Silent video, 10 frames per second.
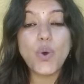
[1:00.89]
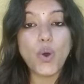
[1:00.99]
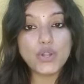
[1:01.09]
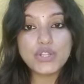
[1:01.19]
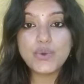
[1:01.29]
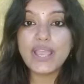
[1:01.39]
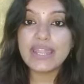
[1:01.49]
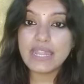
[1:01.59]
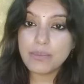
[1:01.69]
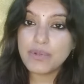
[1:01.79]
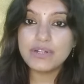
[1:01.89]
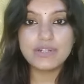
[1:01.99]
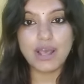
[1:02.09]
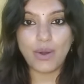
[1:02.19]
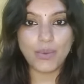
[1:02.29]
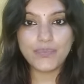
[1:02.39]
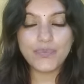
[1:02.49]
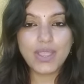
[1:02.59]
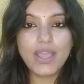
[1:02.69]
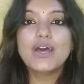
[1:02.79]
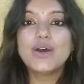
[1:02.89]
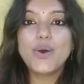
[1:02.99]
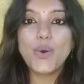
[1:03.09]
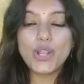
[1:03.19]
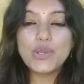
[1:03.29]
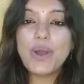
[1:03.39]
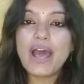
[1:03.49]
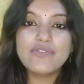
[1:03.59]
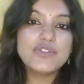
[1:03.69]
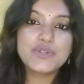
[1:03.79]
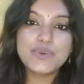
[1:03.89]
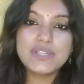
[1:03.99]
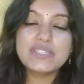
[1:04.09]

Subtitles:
audio enabled now. All you have to do